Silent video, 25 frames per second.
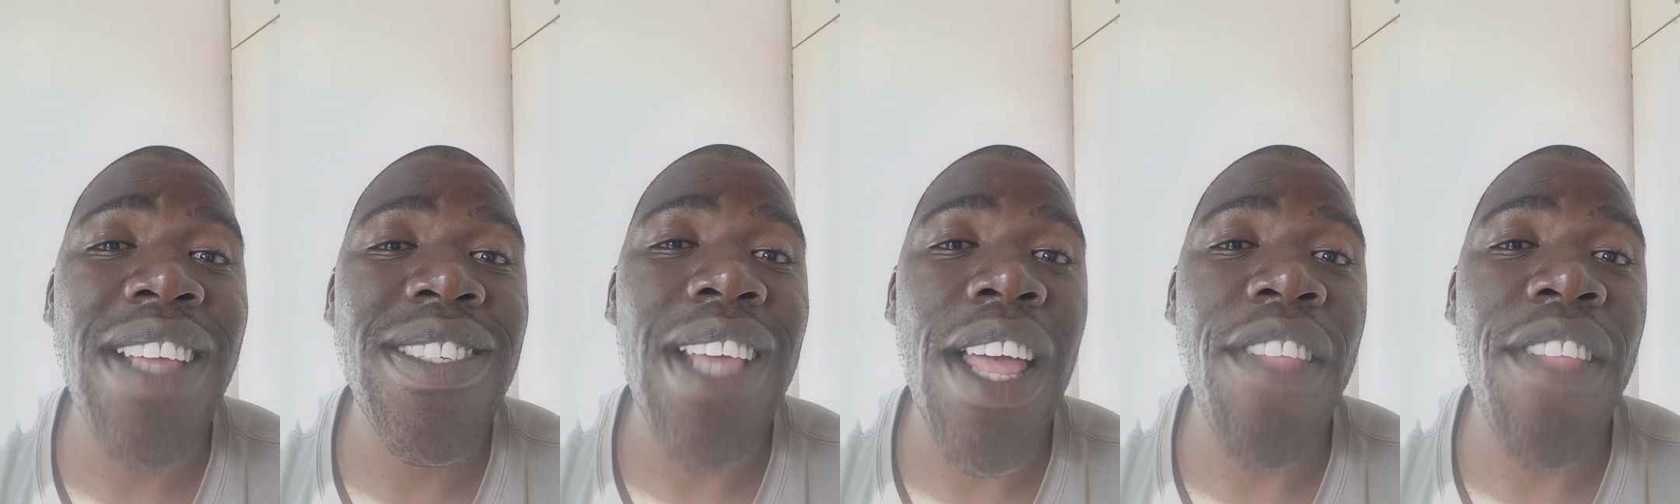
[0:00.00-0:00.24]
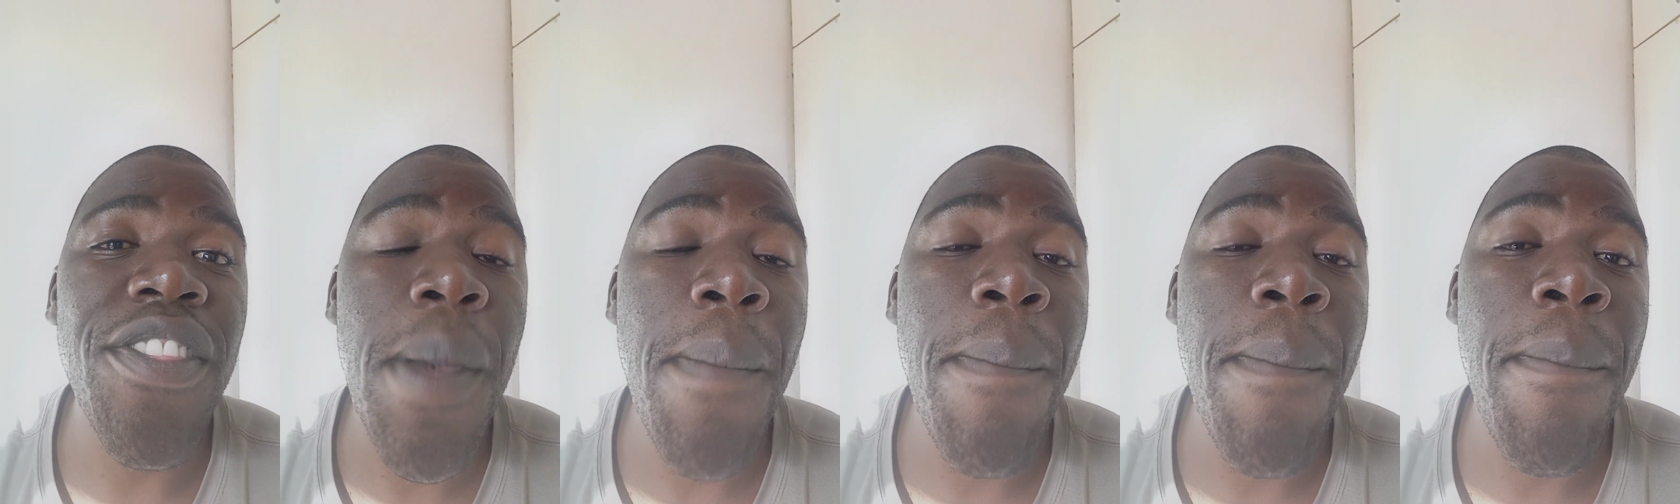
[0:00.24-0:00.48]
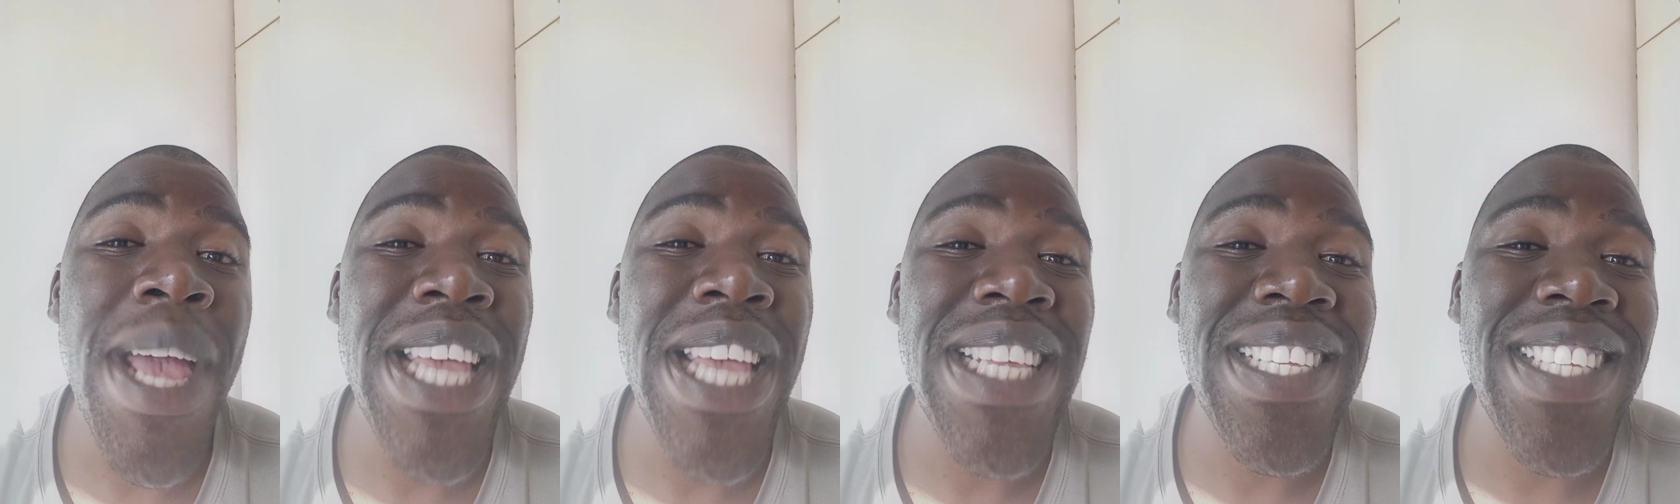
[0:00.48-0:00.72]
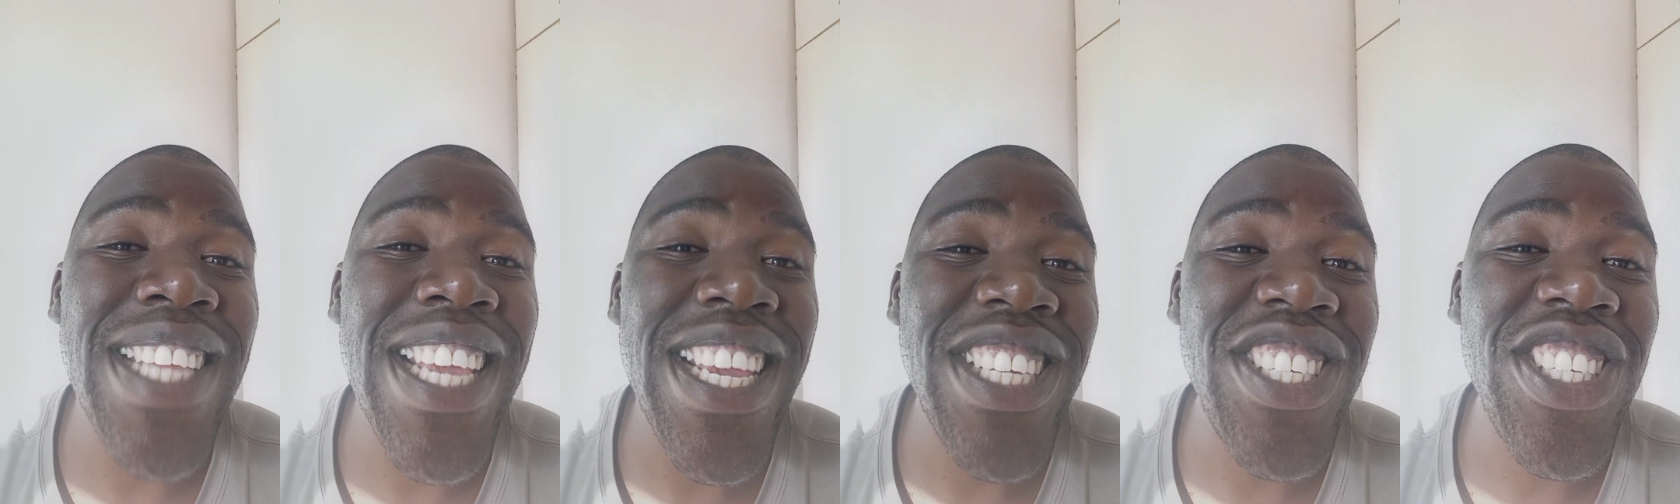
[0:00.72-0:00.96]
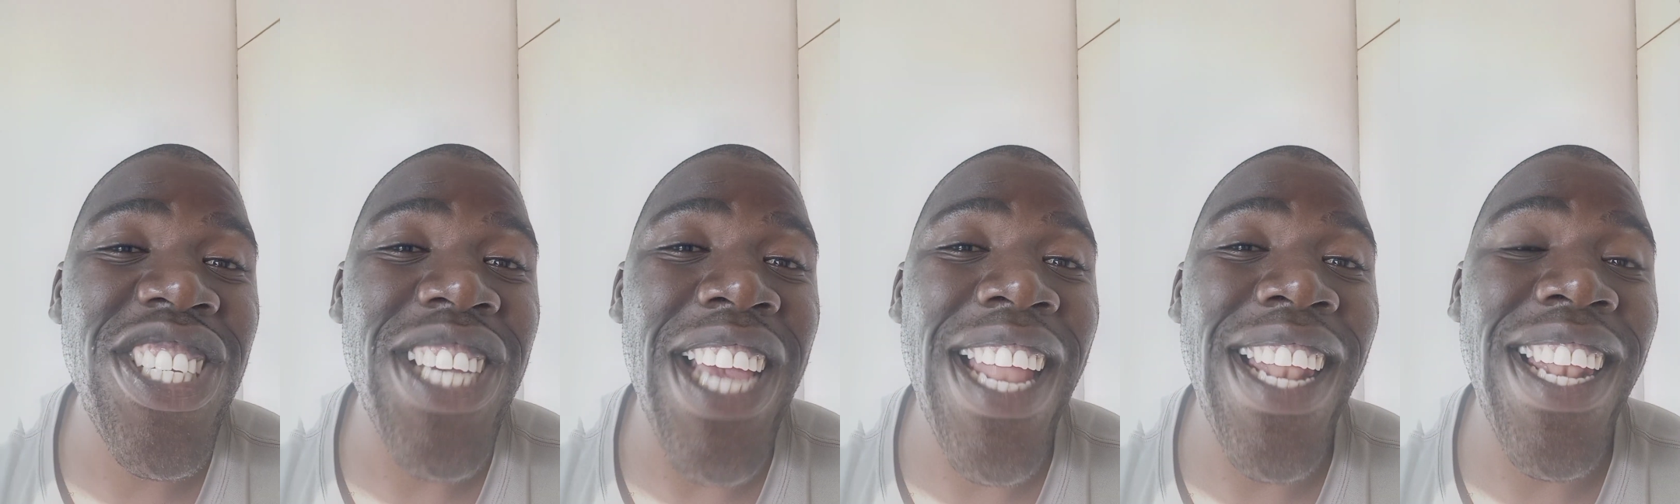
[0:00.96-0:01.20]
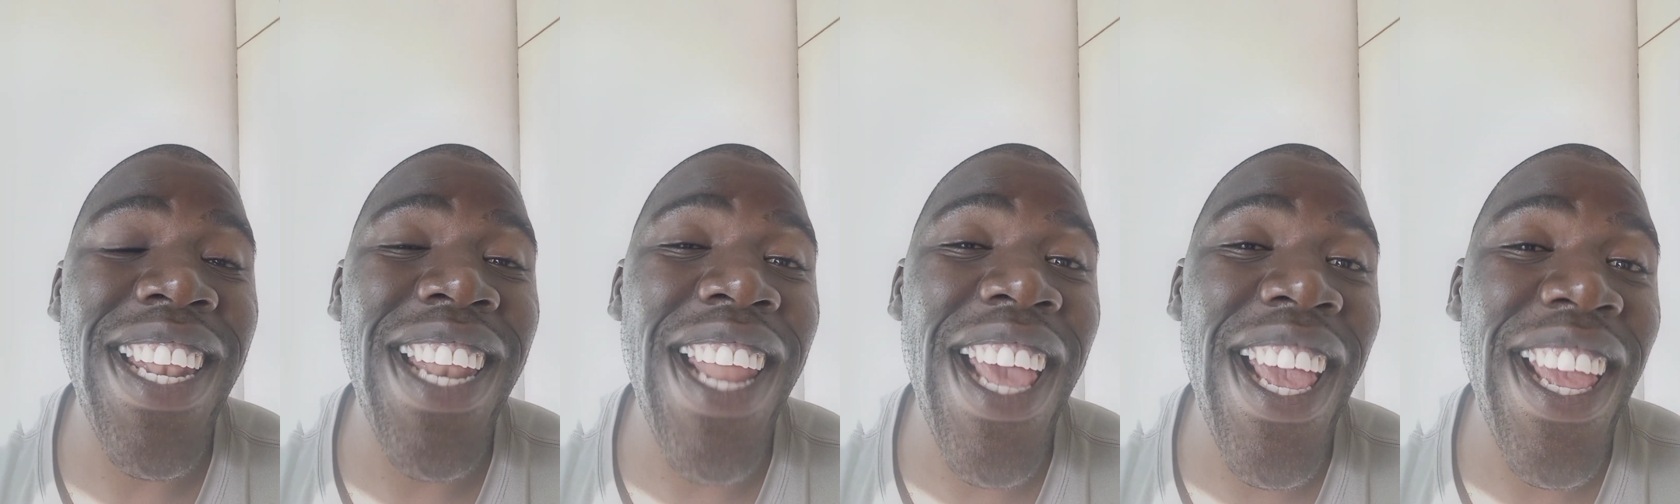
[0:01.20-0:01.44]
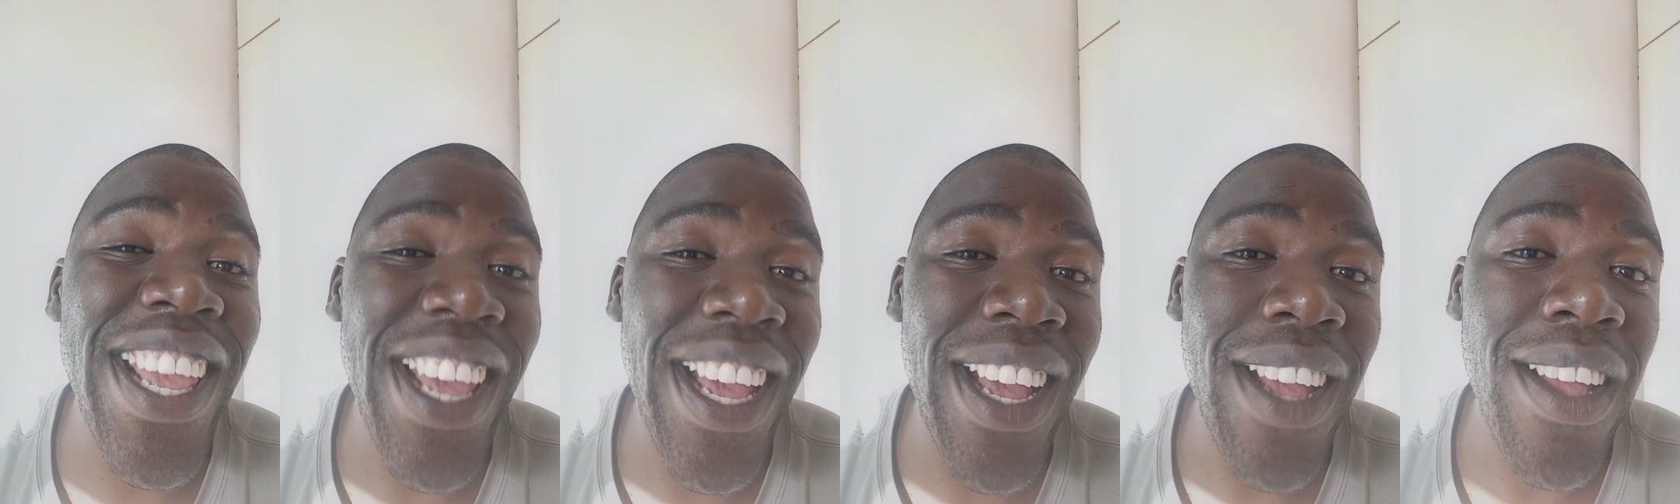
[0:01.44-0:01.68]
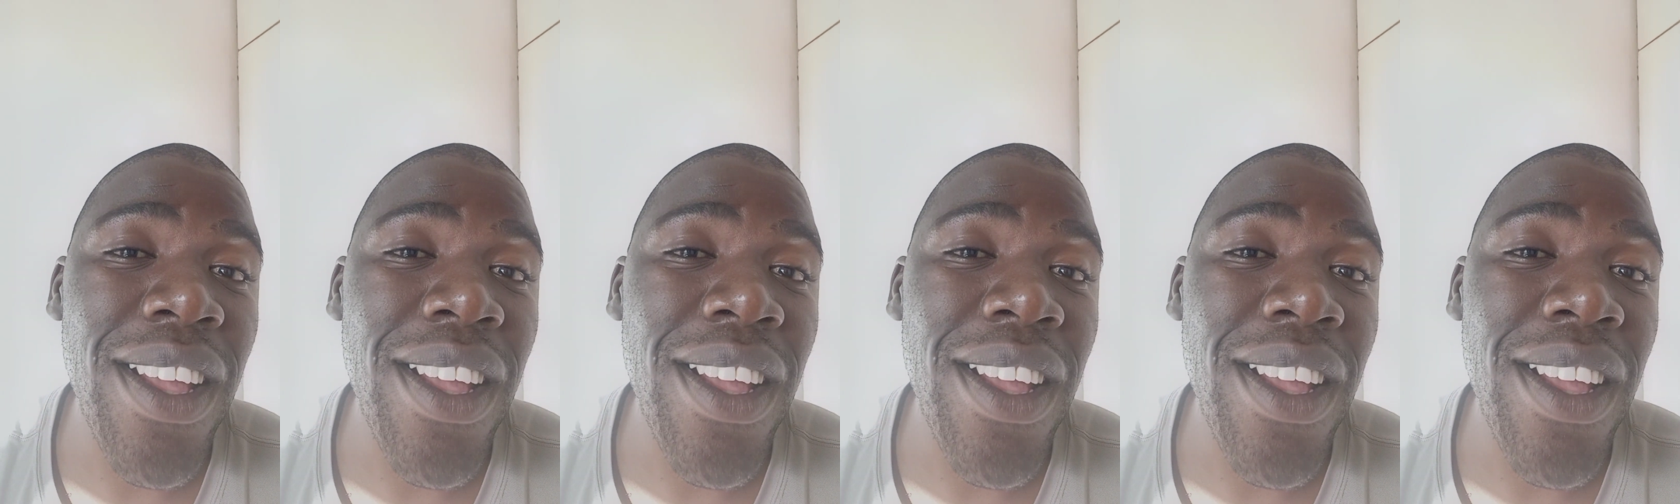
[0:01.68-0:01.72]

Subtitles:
the message layer.